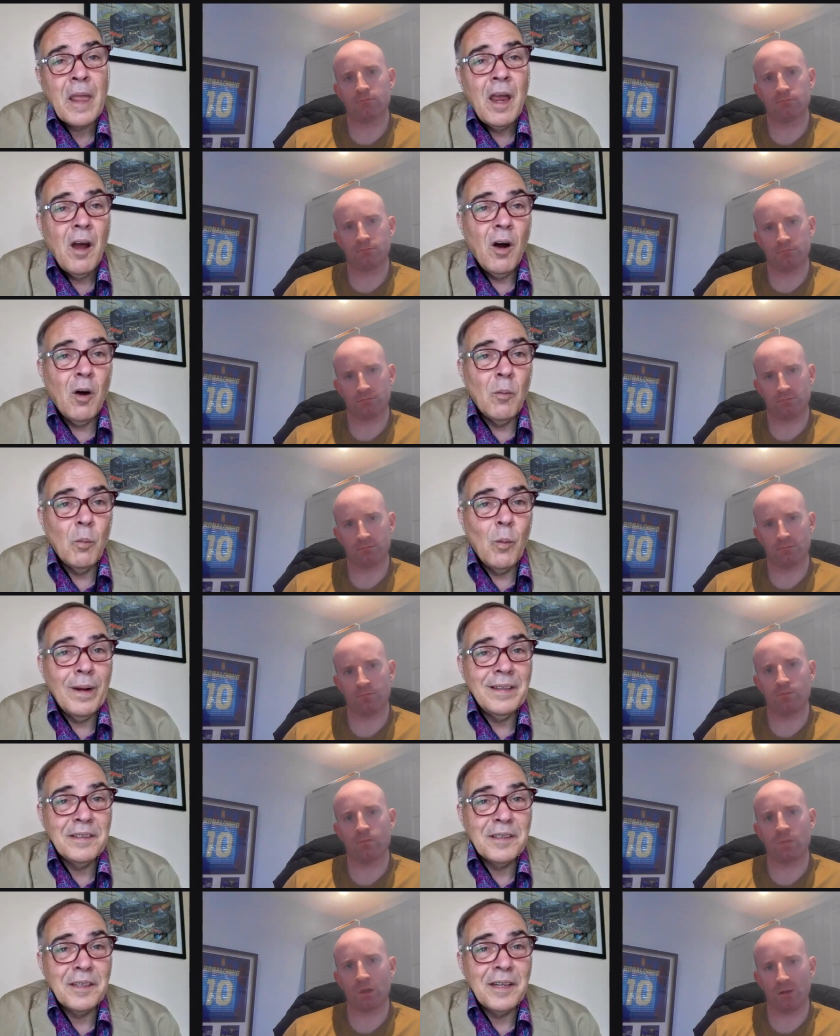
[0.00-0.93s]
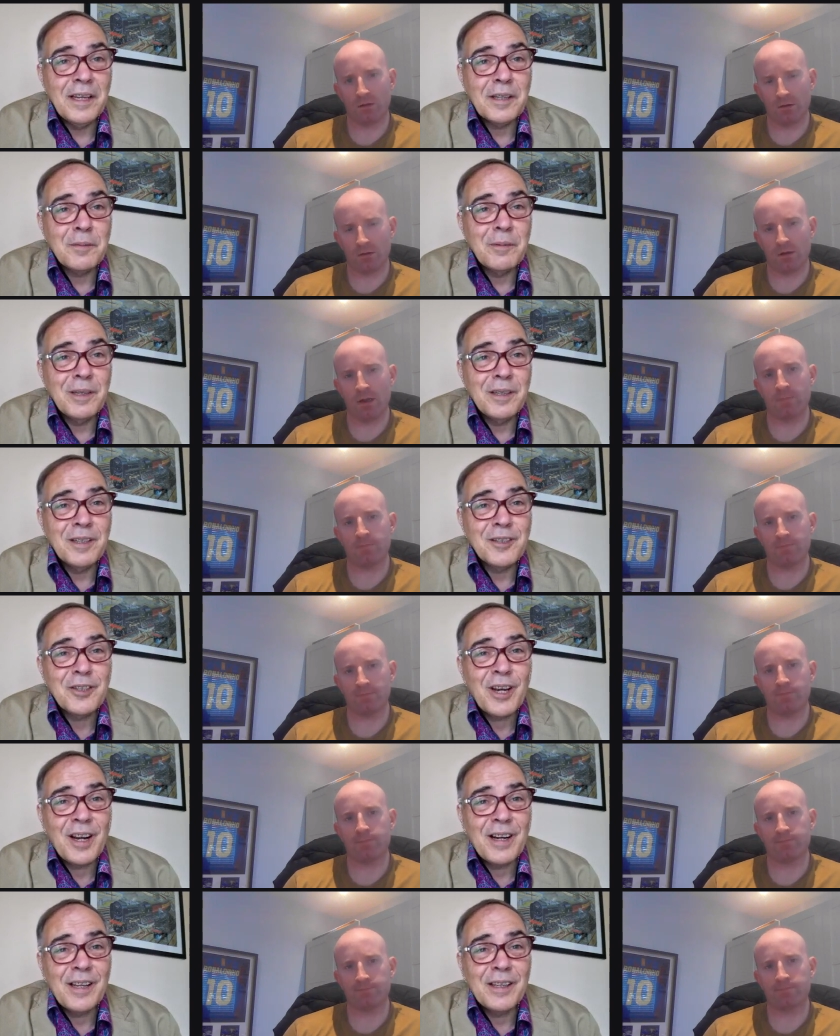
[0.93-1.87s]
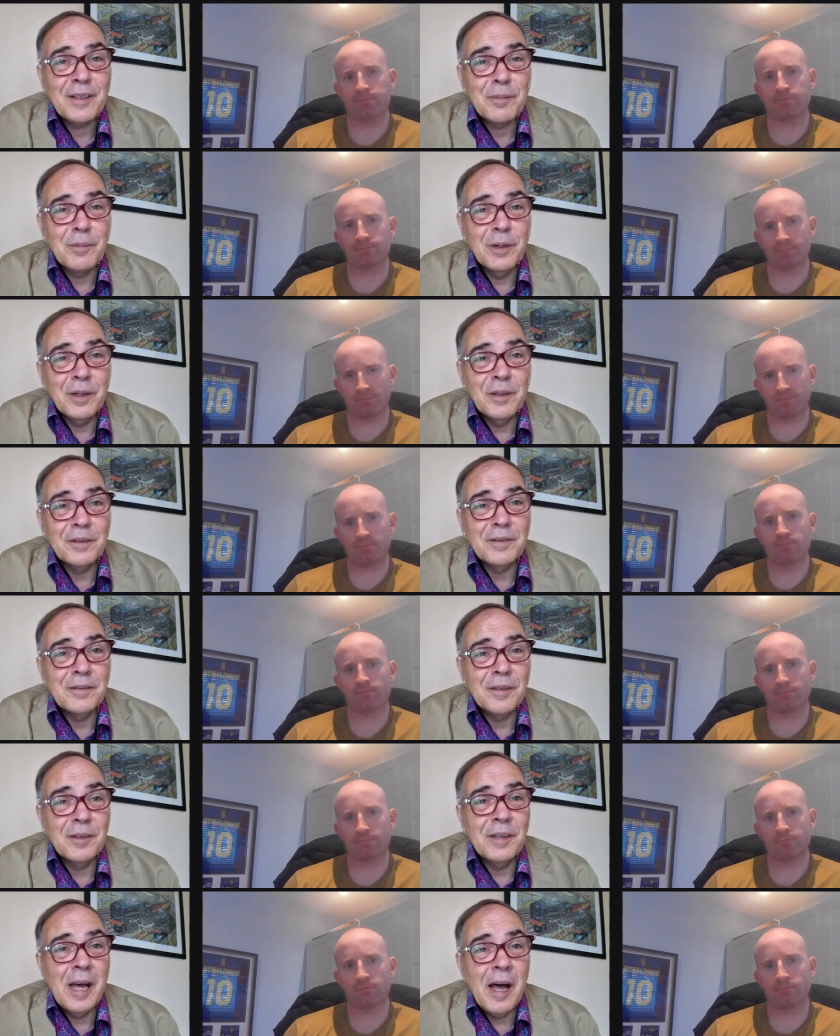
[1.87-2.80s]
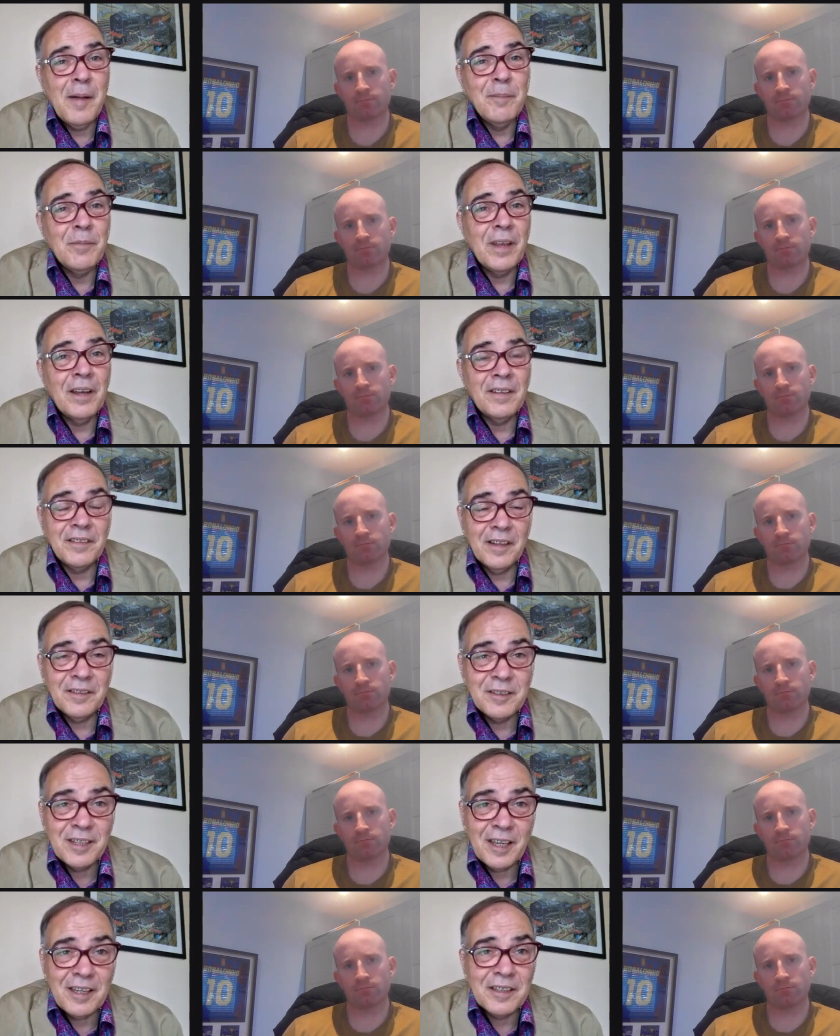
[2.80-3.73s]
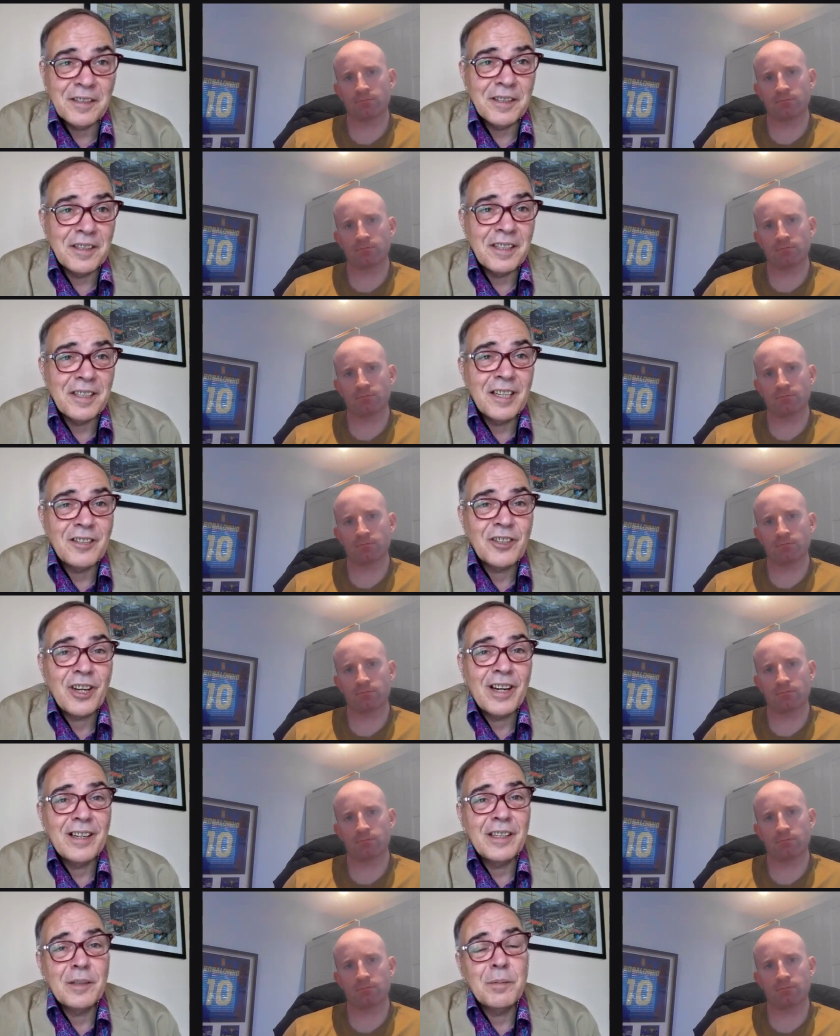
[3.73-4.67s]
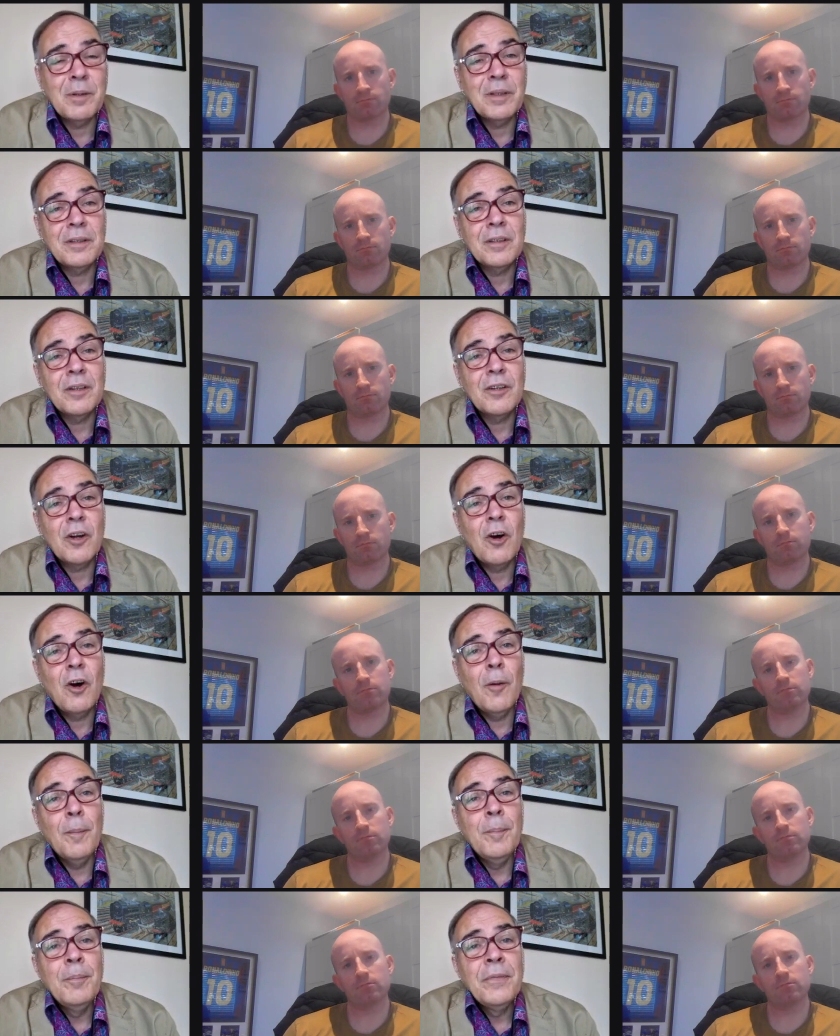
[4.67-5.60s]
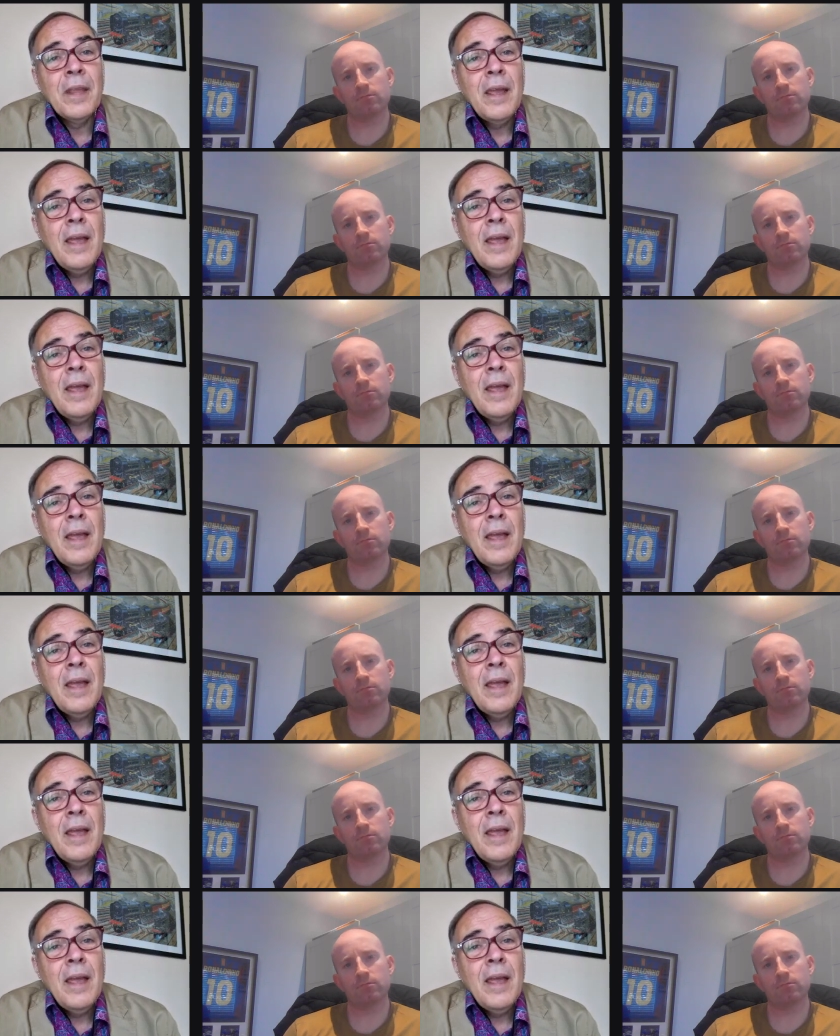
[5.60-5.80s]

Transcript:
Speaker 1: on Wednesday next week yeah. at Channel X World. Um, and, and tickets, as I said, channelxworld.com.